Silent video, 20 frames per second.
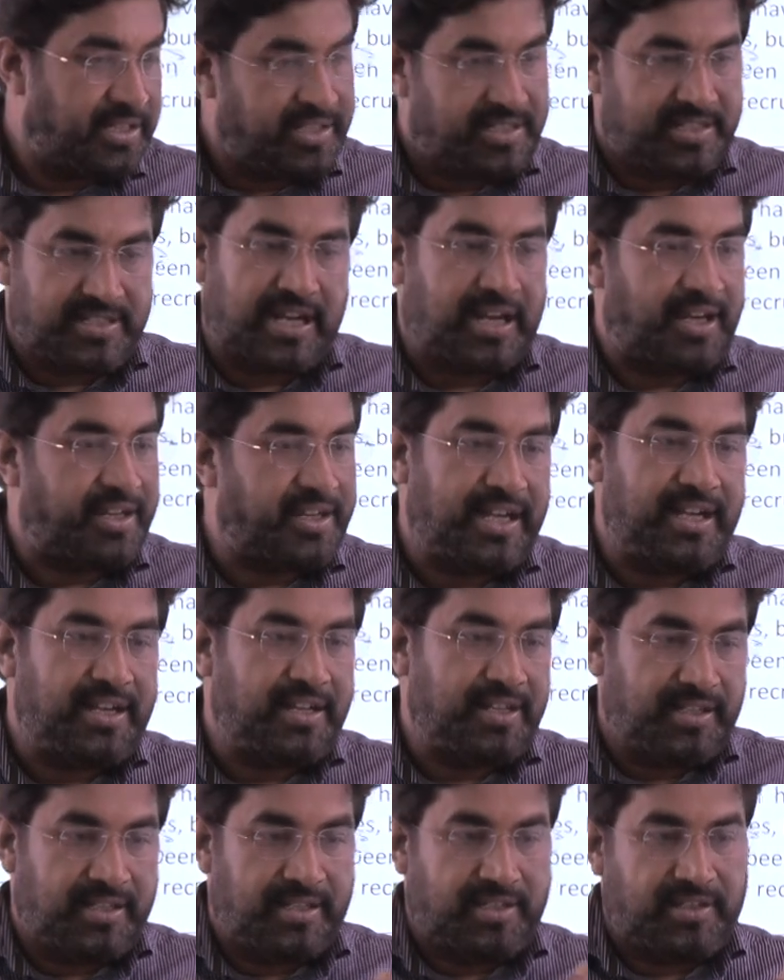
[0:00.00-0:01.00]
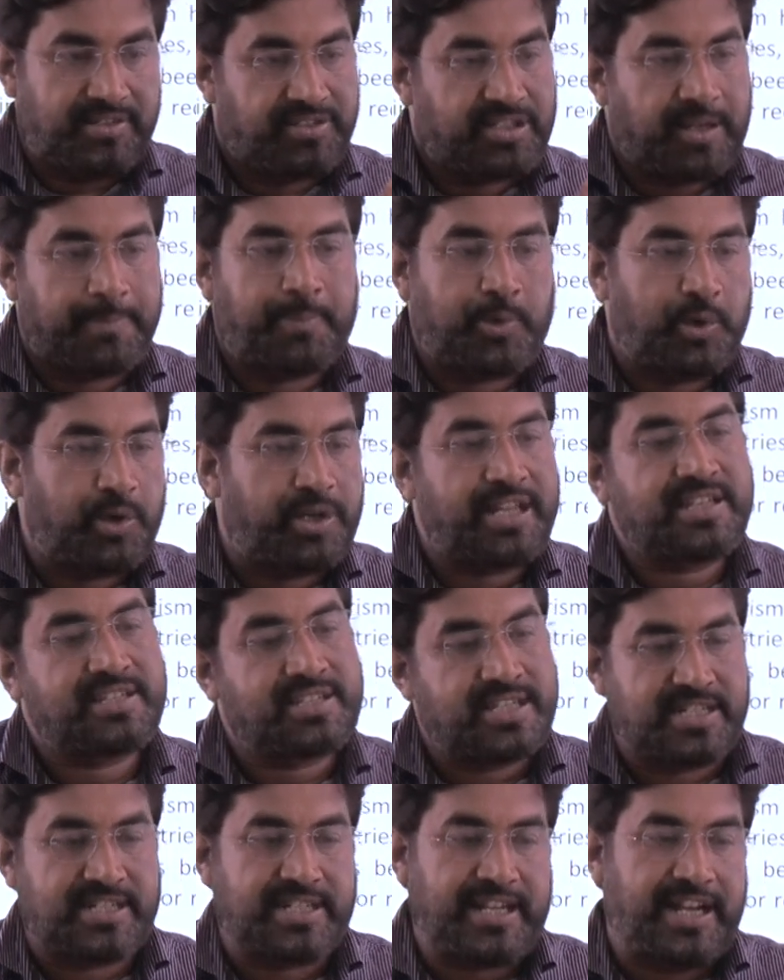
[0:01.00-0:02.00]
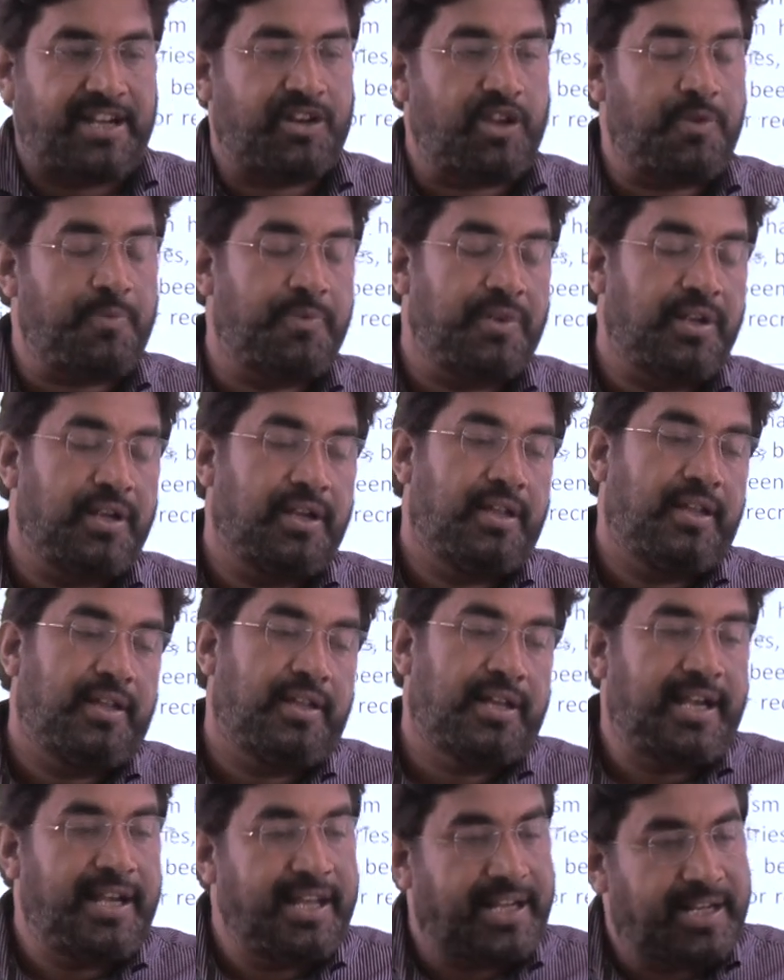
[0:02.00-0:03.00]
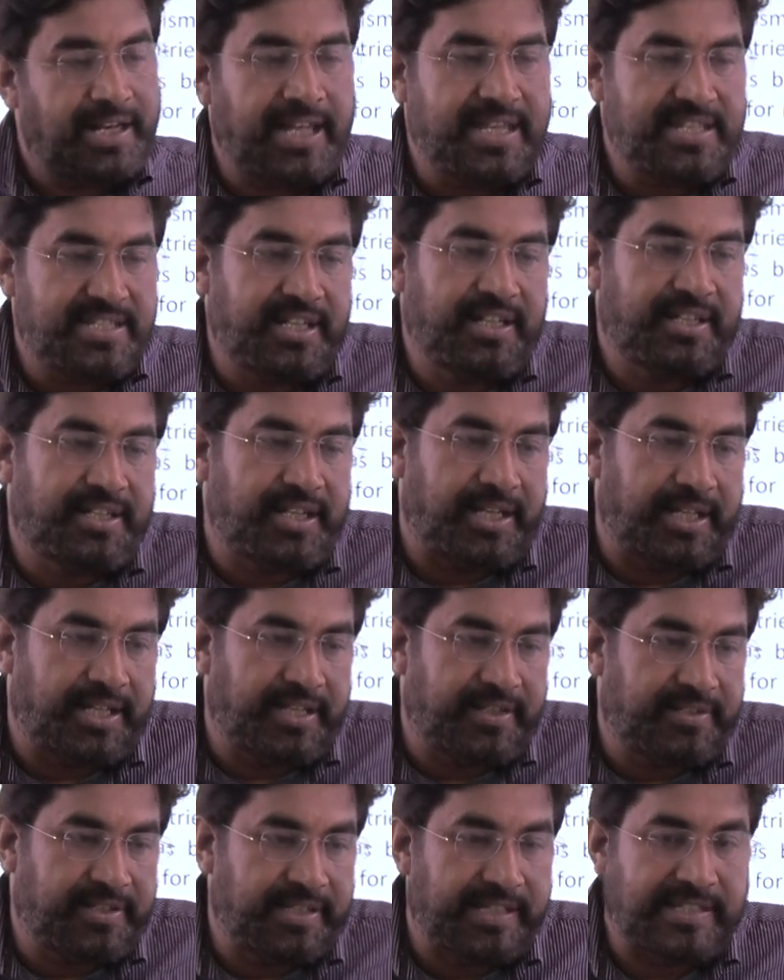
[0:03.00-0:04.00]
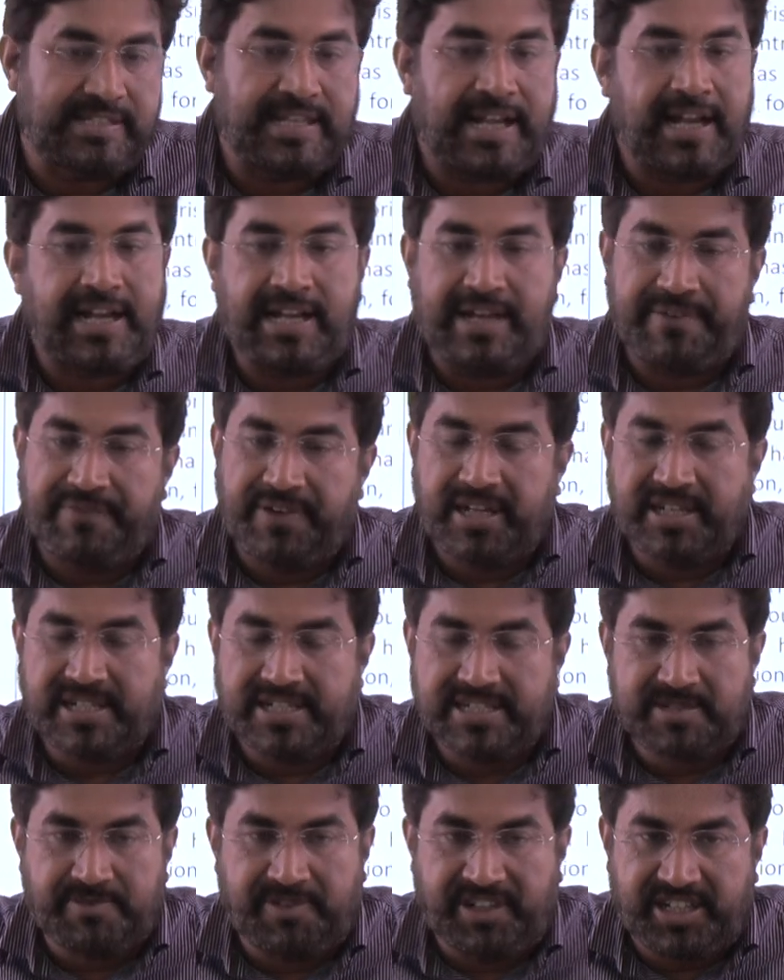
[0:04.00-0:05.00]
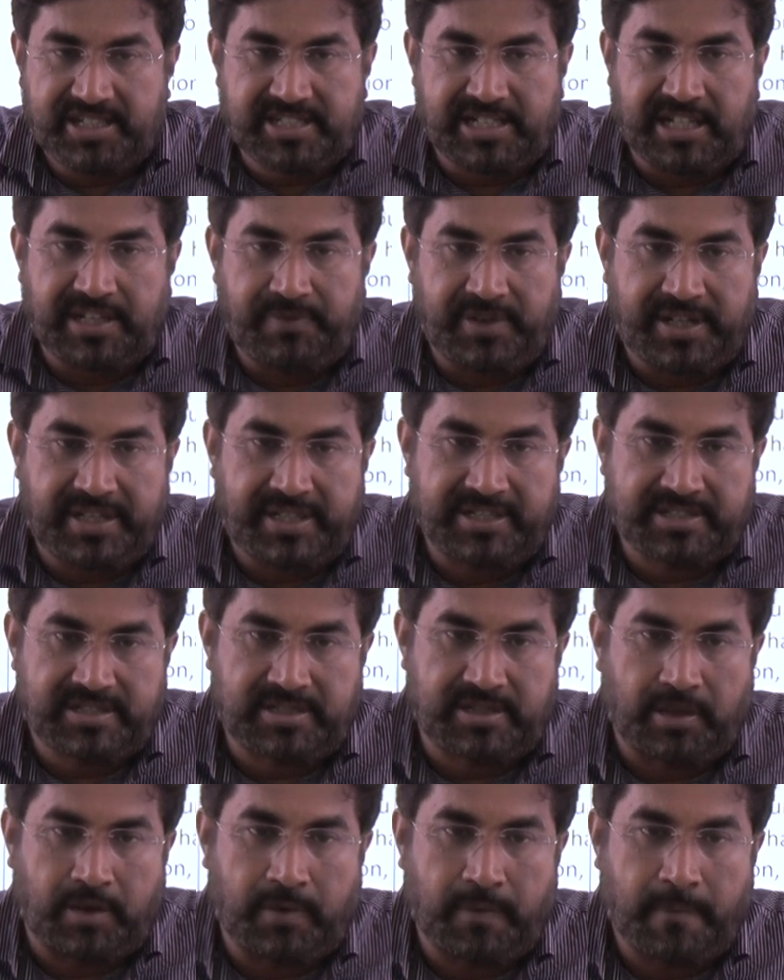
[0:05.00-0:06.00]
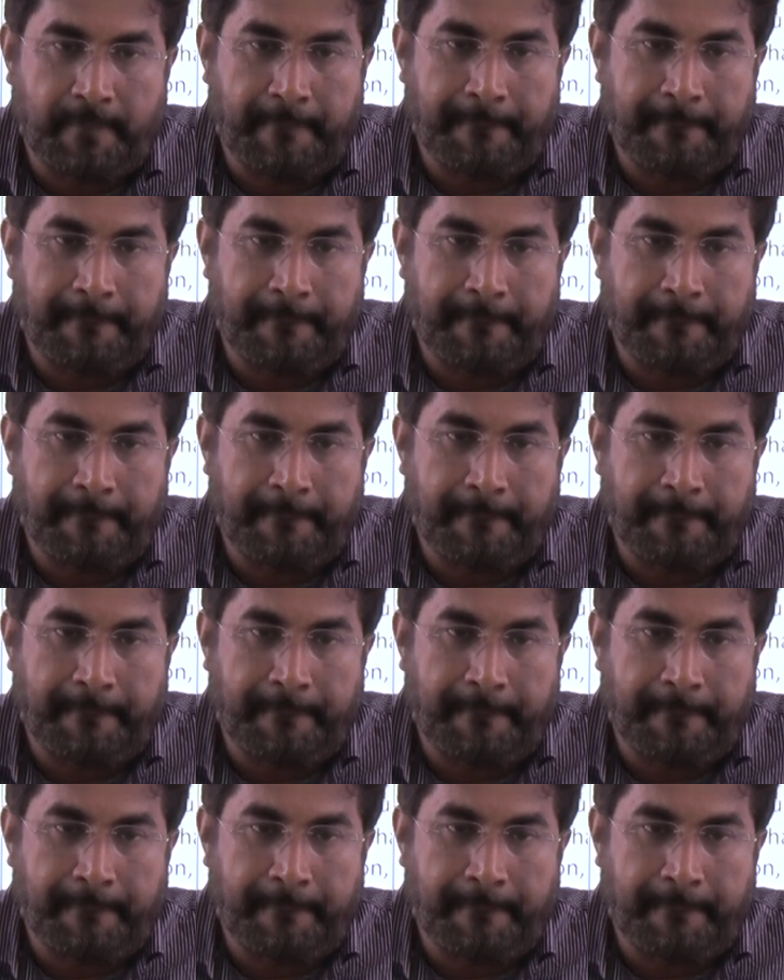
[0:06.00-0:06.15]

started supporting such kind of radicalizing tendencies. And even it is still witnessed now.